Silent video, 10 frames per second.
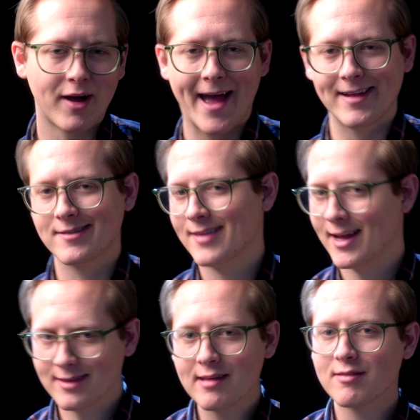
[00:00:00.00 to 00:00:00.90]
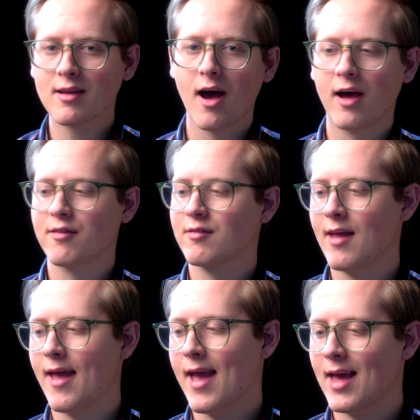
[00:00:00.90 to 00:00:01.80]
at a decent cost,
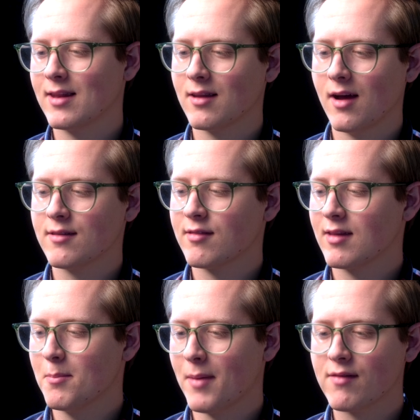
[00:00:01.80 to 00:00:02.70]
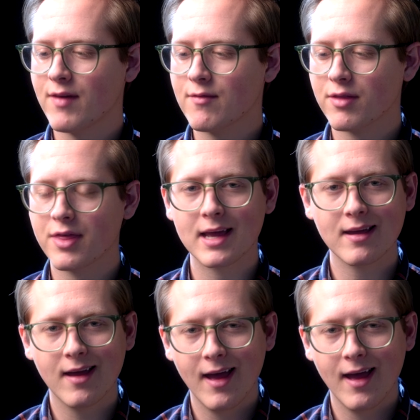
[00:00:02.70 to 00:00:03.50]
and honestly, my favorite thing,